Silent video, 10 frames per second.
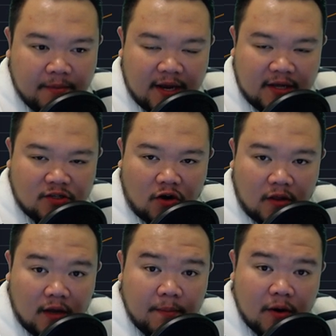and I'm
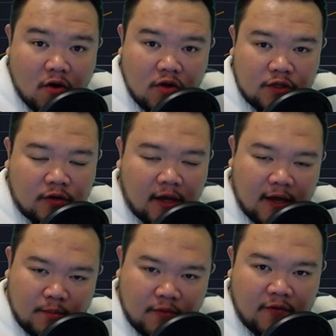getting started a little bit
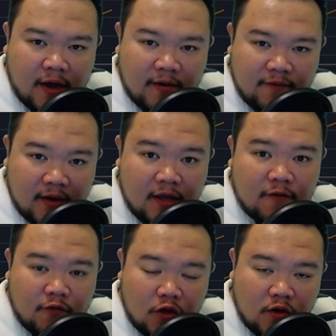early so that I can provide a
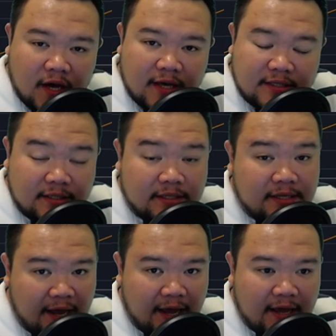video for you
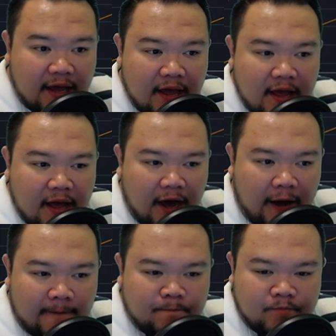guys today.
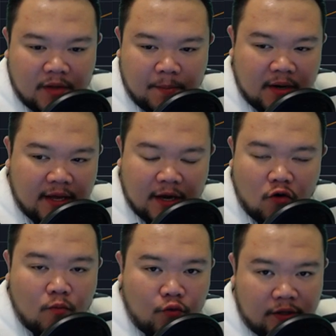Um, I'm
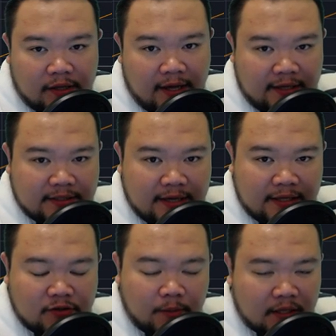going to get home really
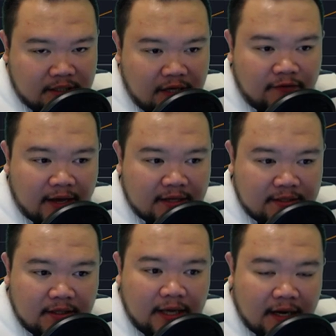late tonight so I'm going to see
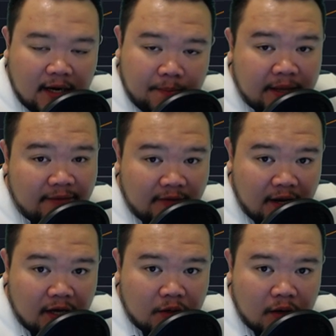if I can still get an
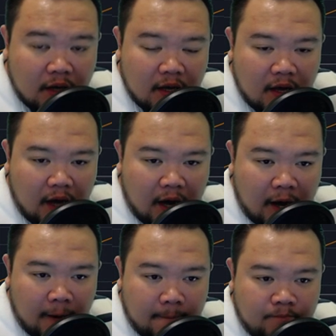update video
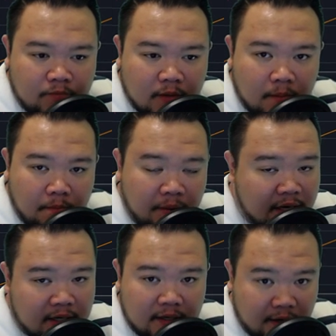um,
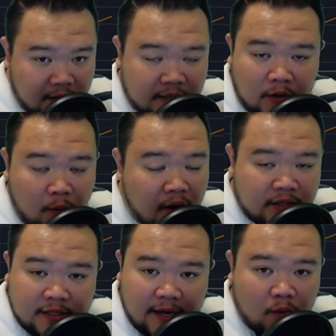but as
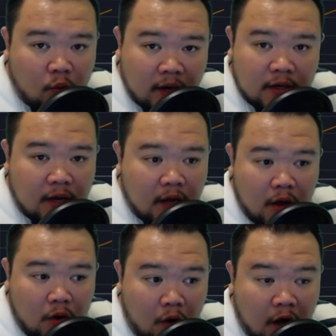I wanted to get
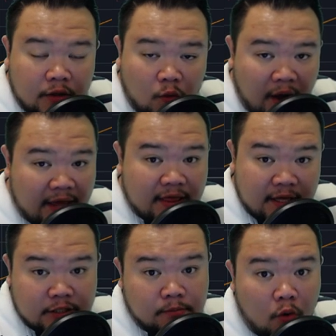one on the
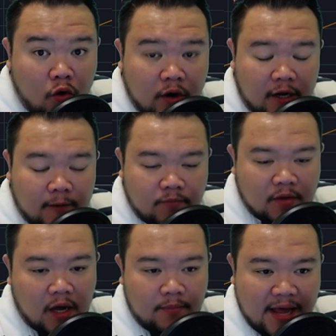way this
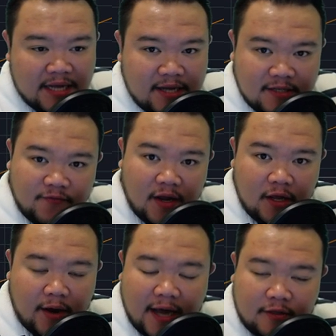morning. Um, last
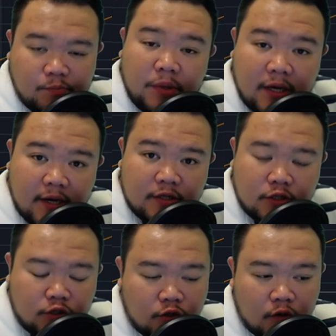night's video, I had to
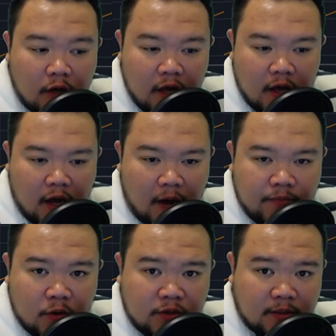split it into two.
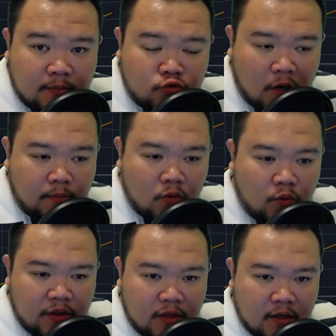Um, there was some
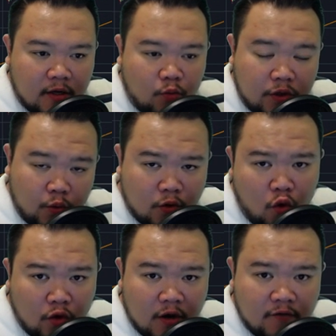trouble with the uh,
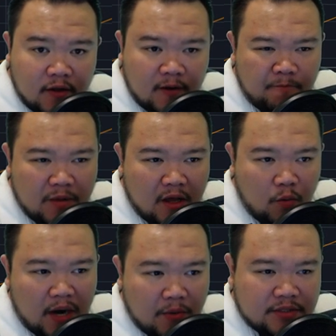with the recording of it
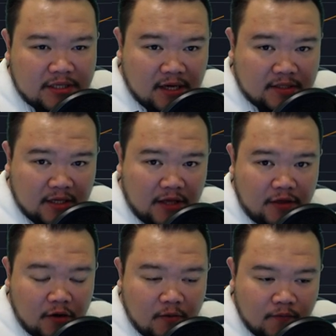when I was
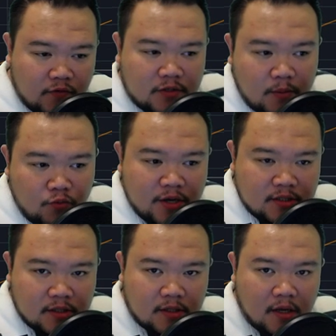discussing Ethereum. For
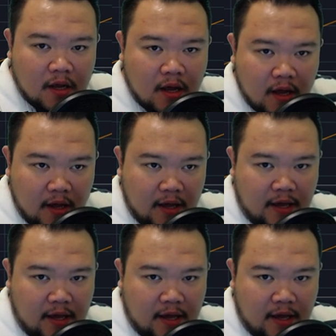some reason,